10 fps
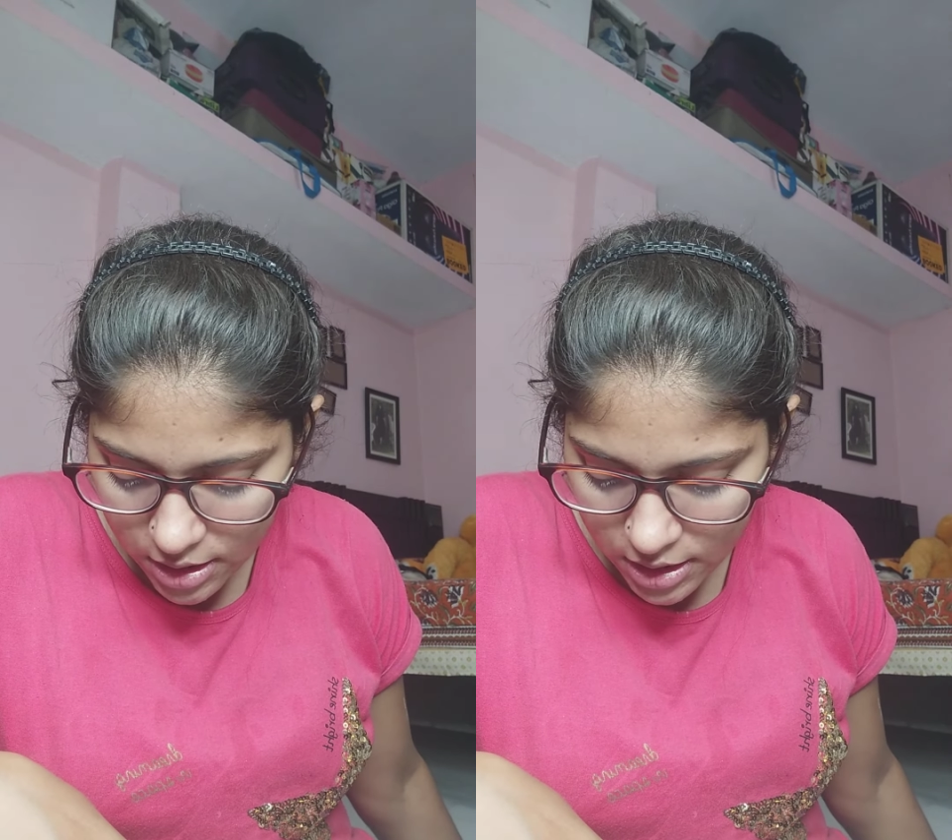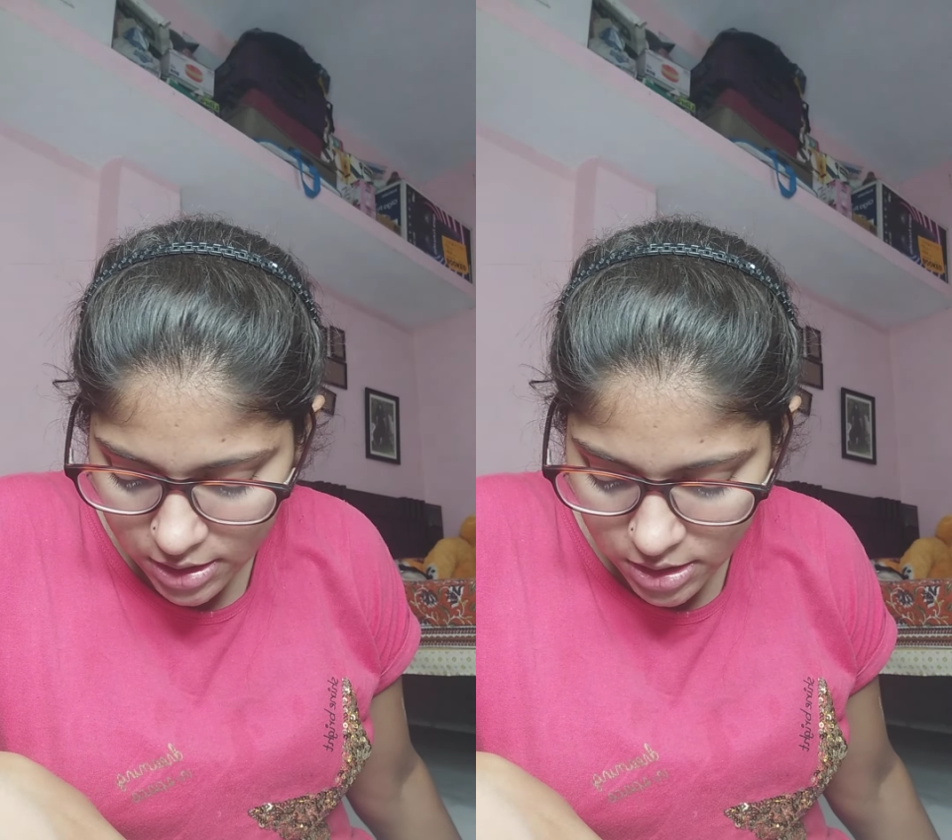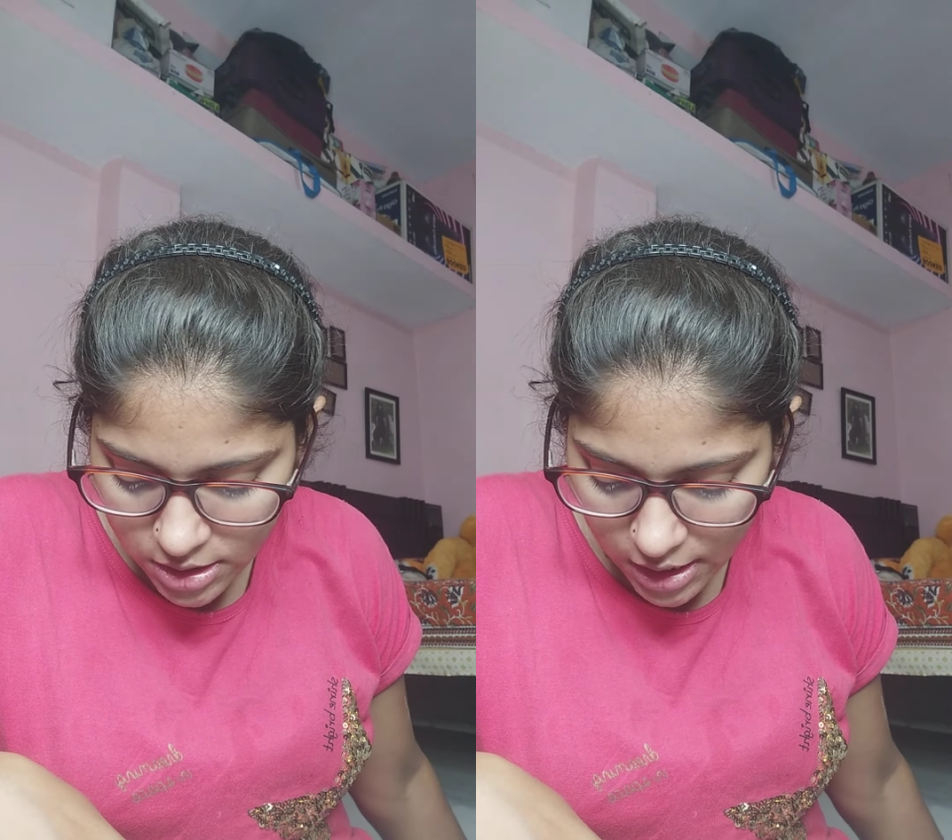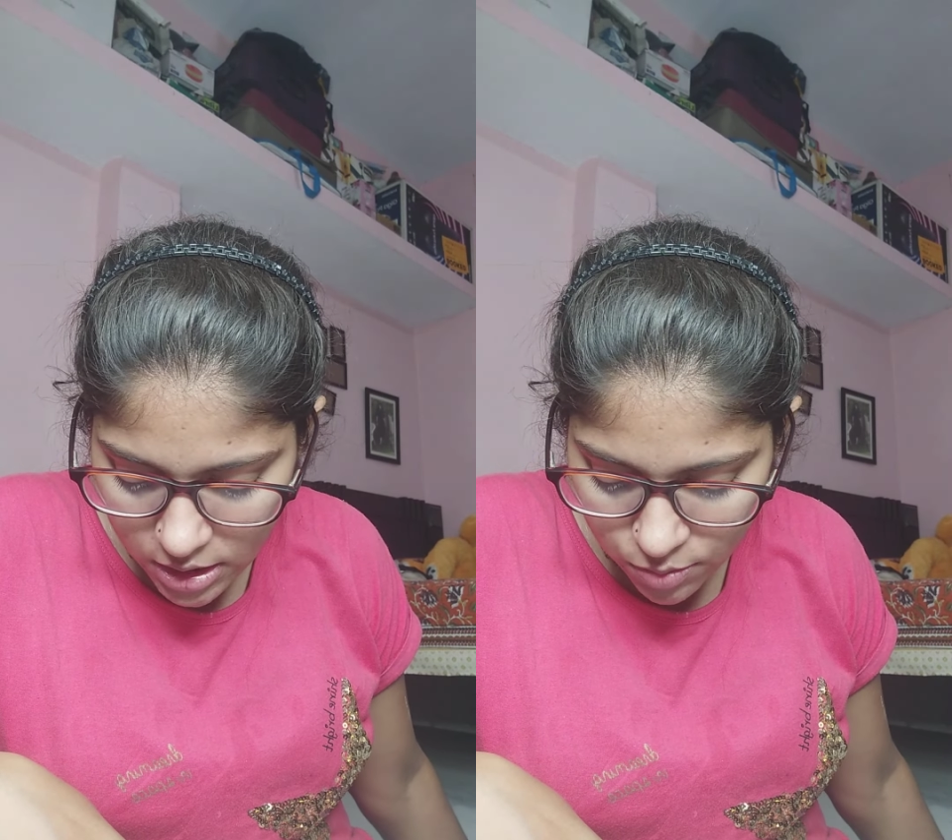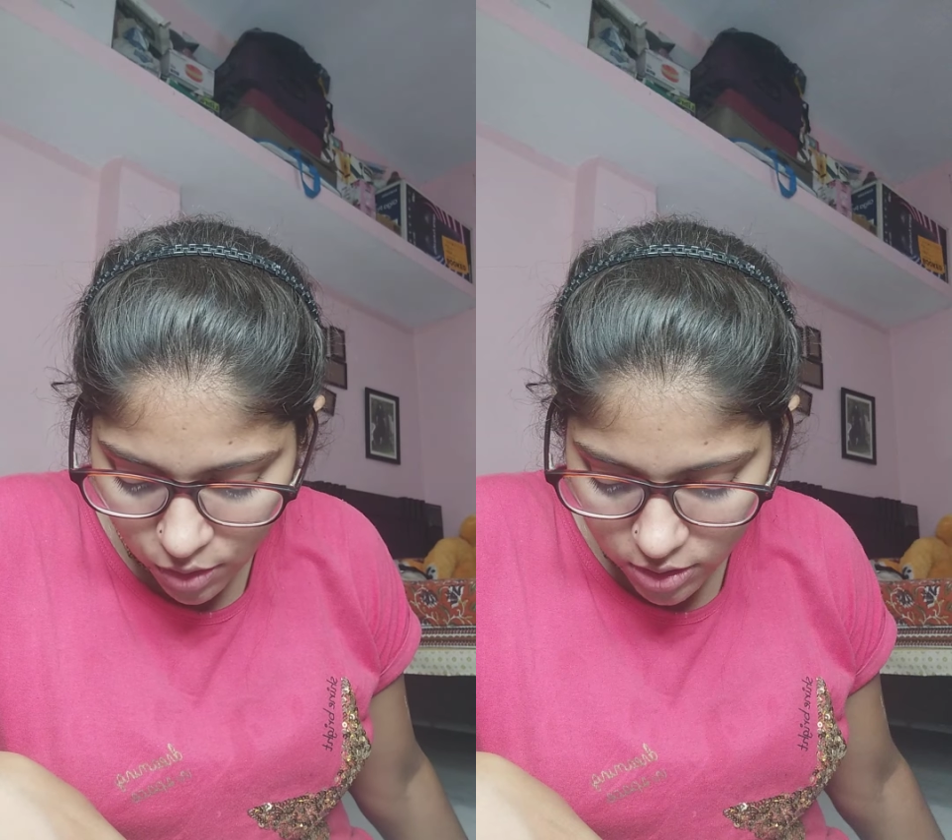
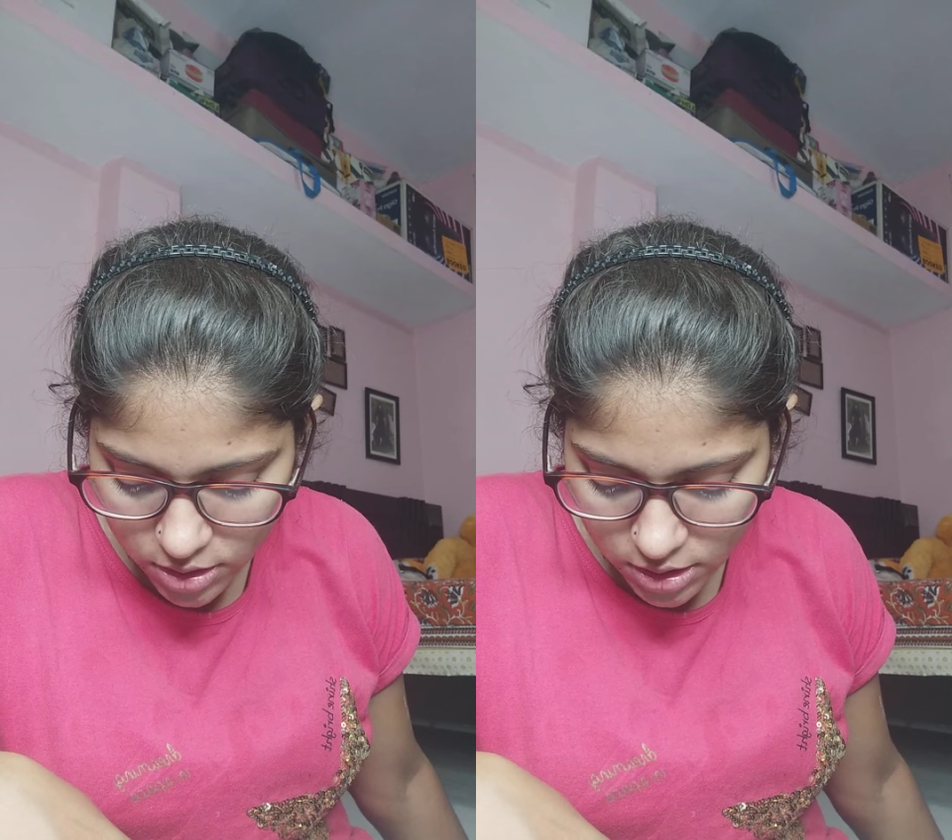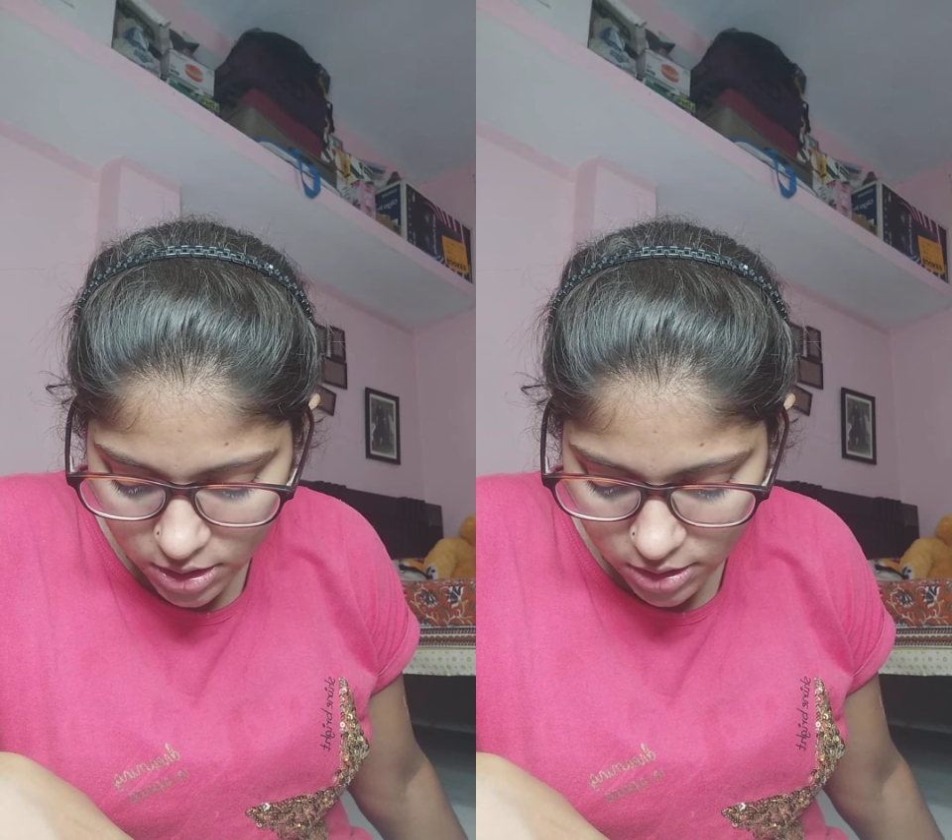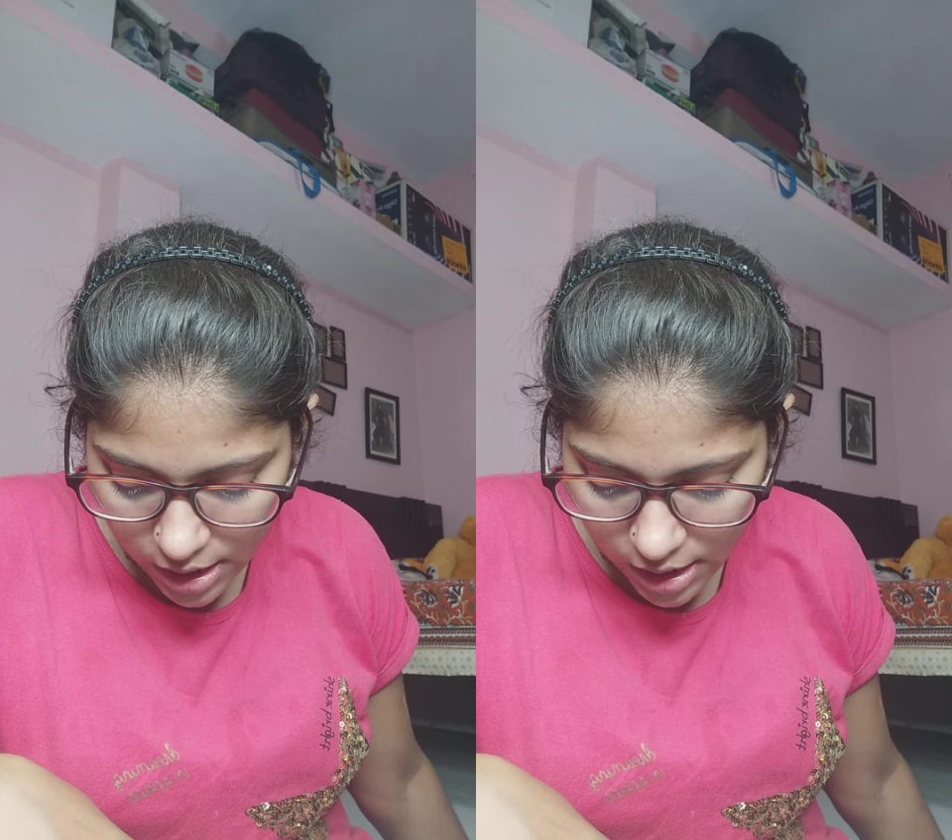insect box